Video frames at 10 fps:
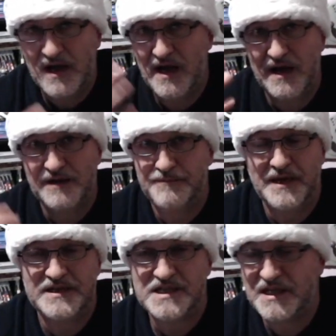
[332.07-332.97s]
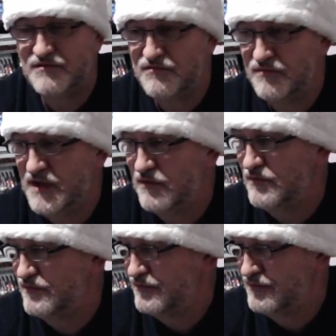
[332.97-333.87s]
And I basically, you
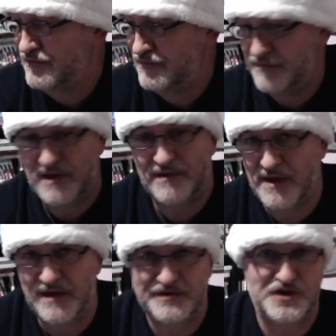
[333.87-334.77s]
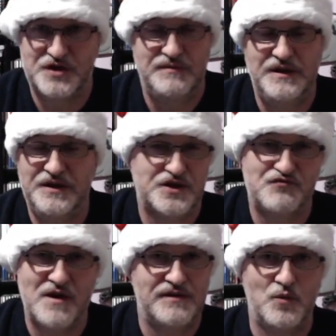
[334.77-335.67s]
just
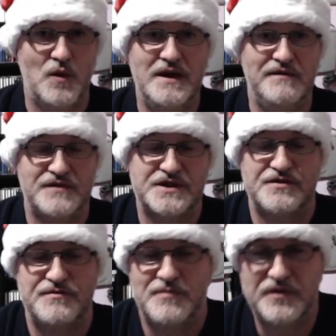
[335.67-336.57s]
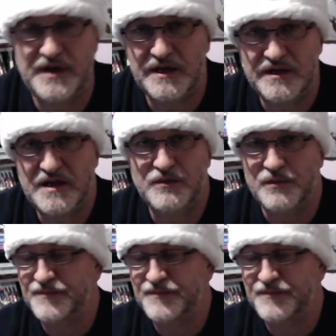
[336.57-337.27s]
ride the wave. There's nothing more you can do.